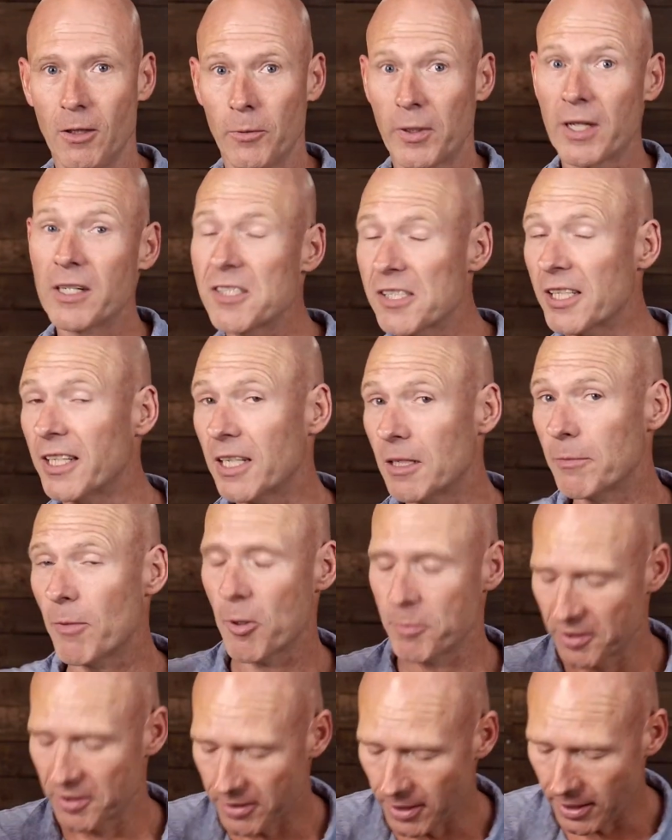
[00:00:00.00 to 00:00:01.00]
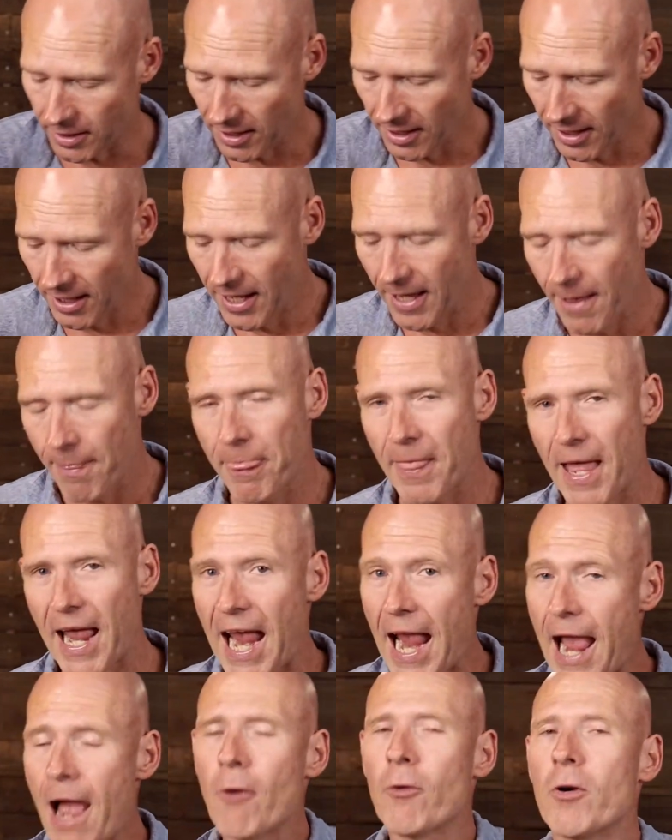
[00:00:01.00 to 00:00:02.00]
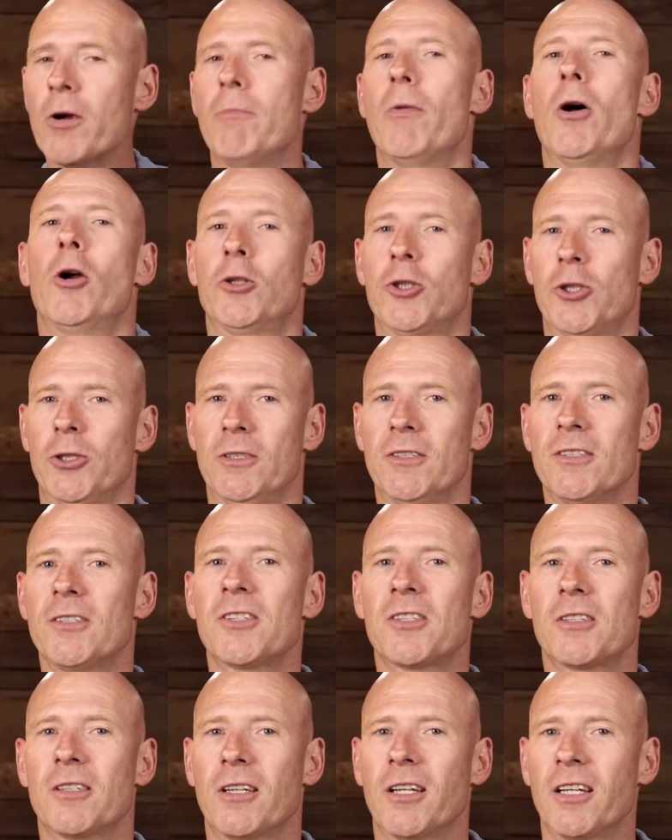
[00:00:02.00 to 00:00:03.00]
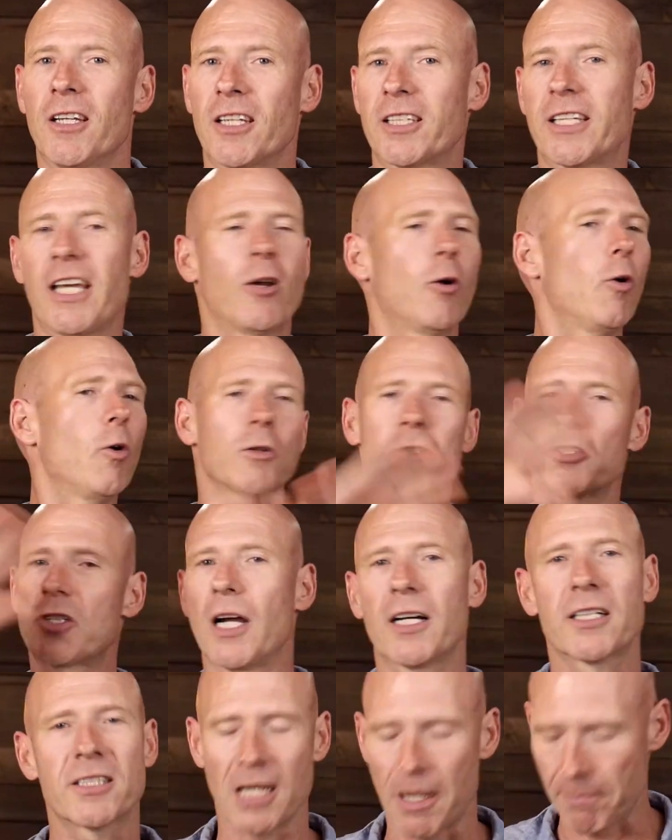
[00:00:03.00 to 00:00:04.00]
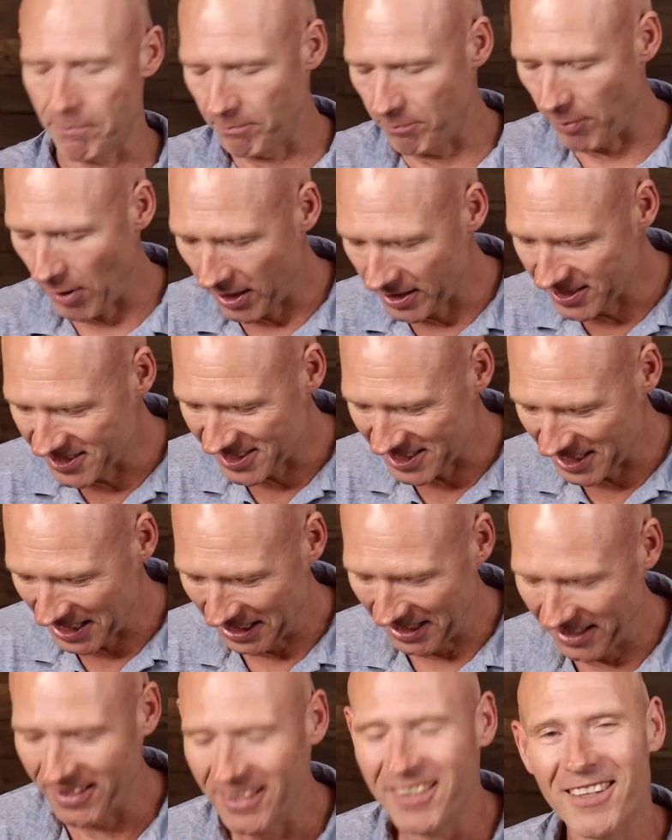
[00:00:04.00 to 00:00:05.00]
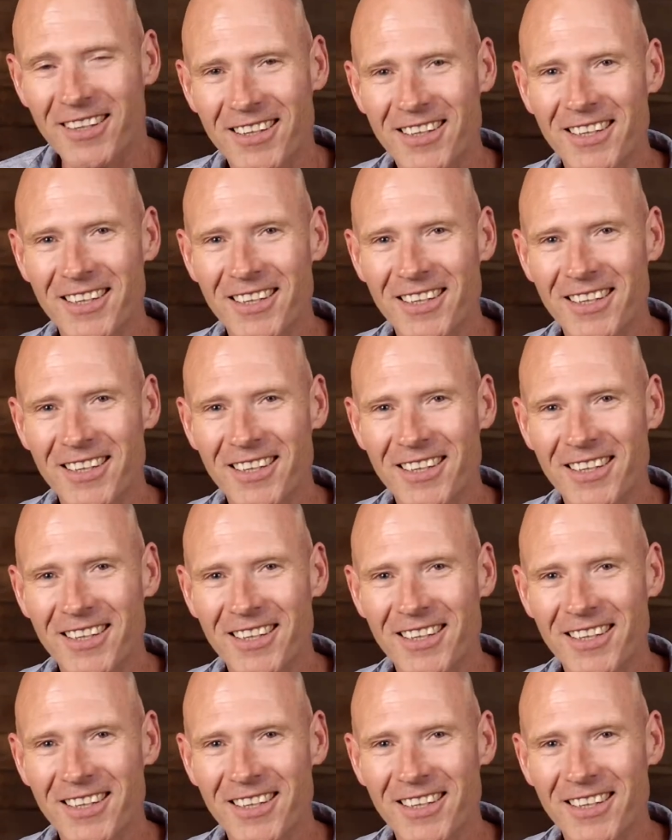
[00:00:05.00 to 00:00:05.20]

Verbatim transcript: We're going to see in a moment that our emotions get all junked up by sin.